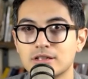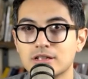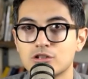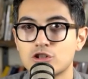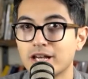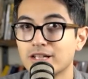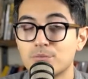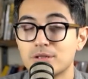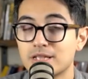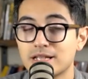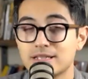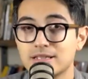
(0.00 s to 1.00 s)
China
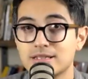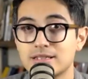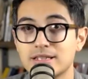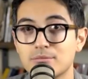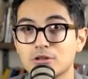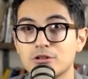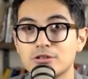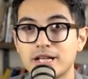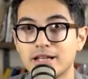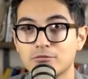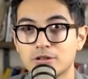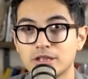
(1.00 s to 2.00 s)
possesses similar
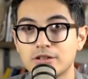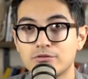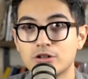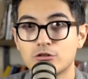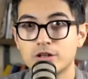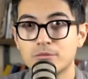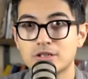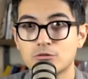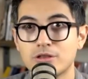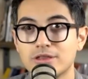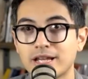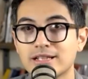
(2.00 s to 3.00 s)
debt relief agreements
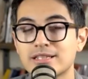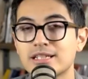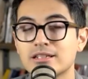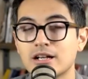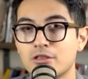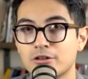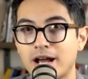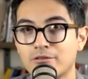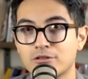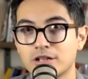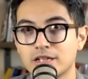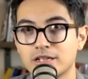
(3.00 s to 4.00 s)
with 19 other African